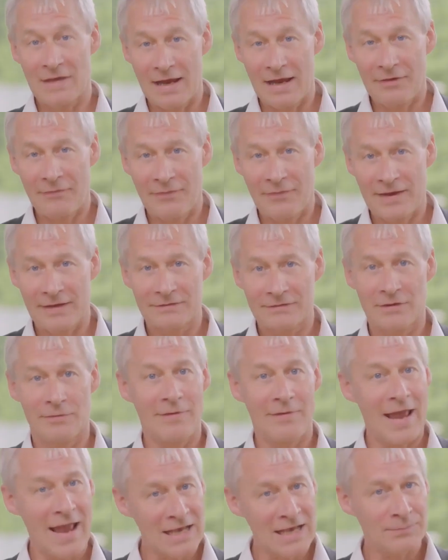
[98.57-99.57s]
Side effects
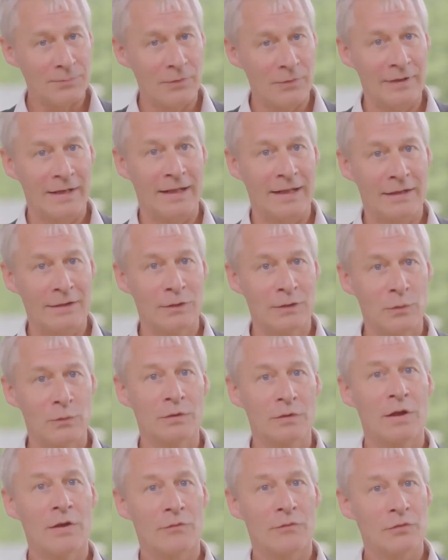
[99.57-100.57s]
of aspirin
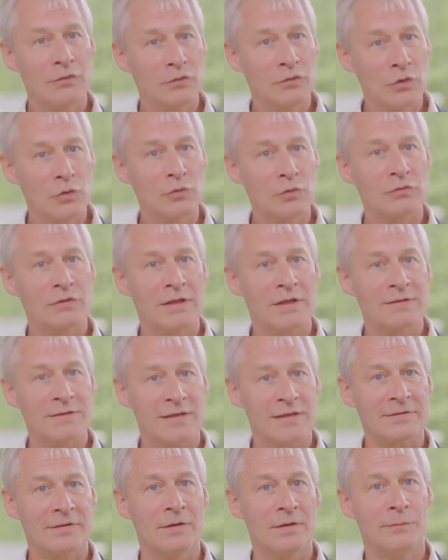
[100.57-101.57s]
include reduced
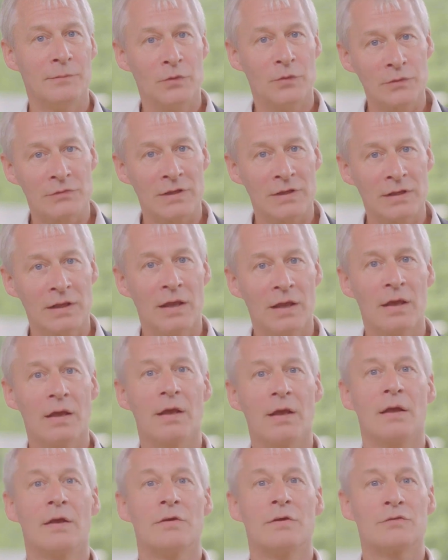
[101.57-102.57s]
intestinal mucin,
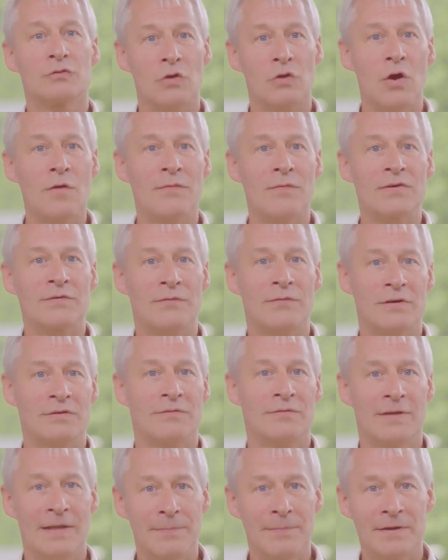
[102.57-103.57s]
surface
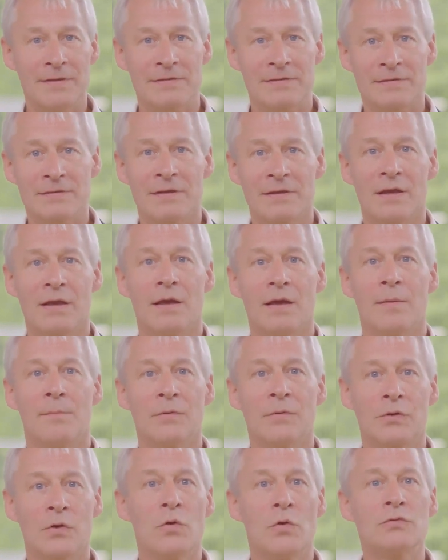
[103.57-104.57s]
phospholipids,
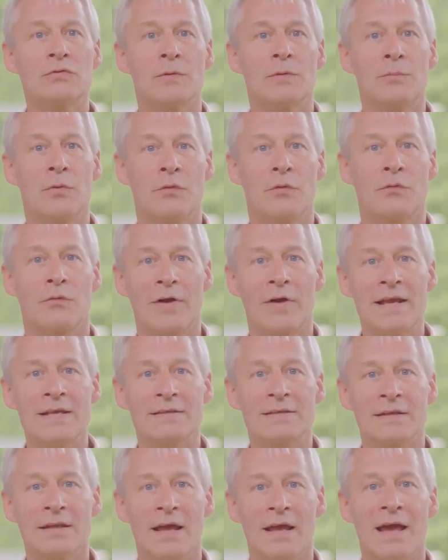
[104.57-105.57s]
mucosal
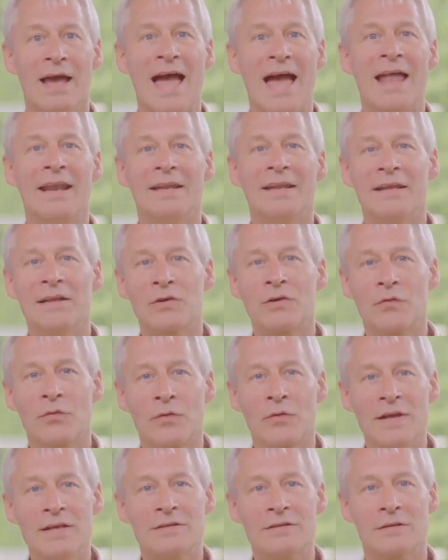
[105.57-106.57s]
proliferation, and an
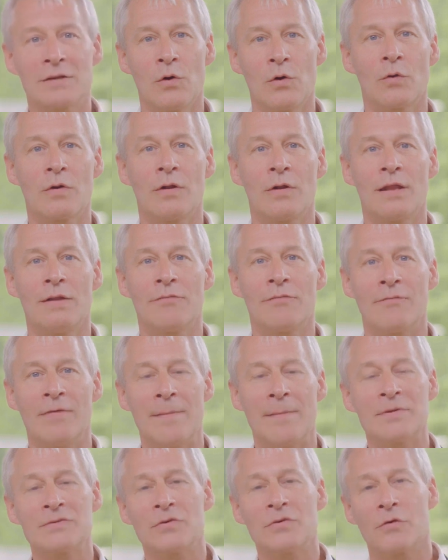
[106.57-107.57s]
increased local
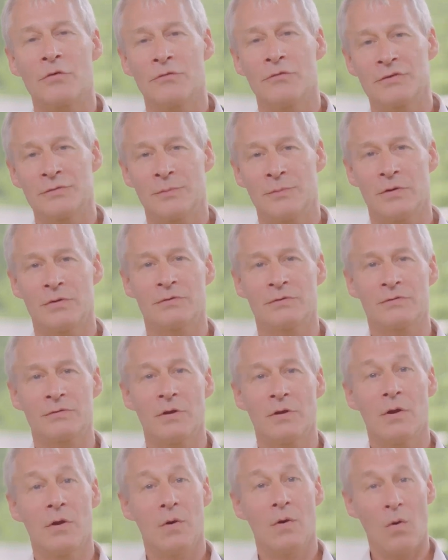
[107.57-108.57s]
inflammatory
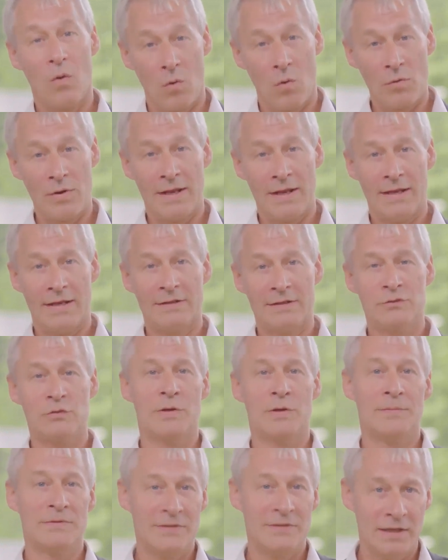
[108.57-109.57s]
response, all leading
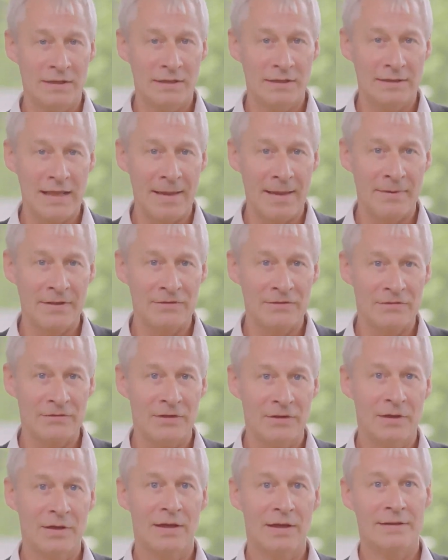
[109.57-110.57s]
to epithelial
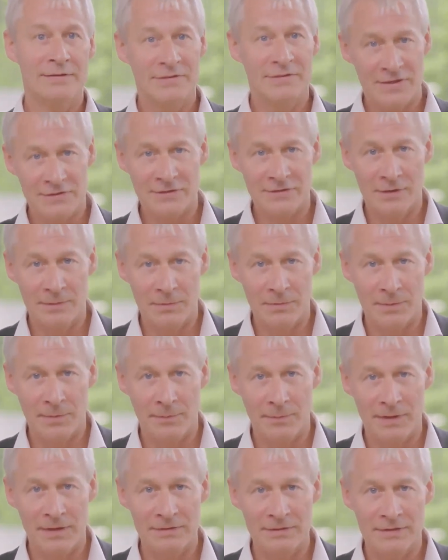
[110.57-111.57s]
damage, intestinal
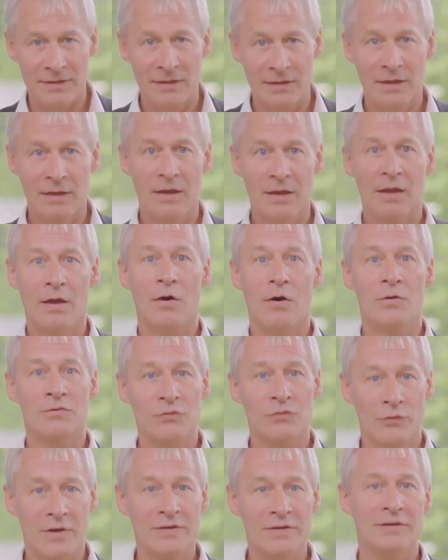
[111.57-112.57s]
permeability,
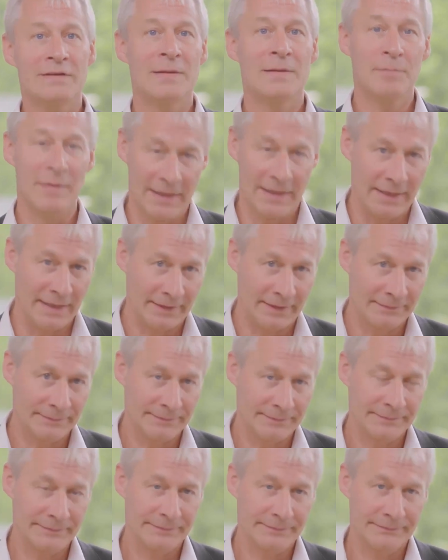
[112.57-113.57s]
ulceration and bleeding.
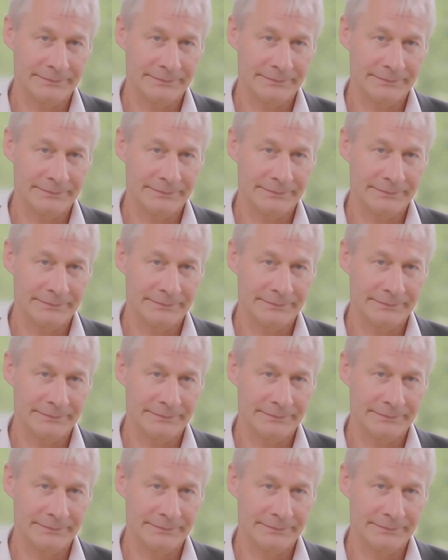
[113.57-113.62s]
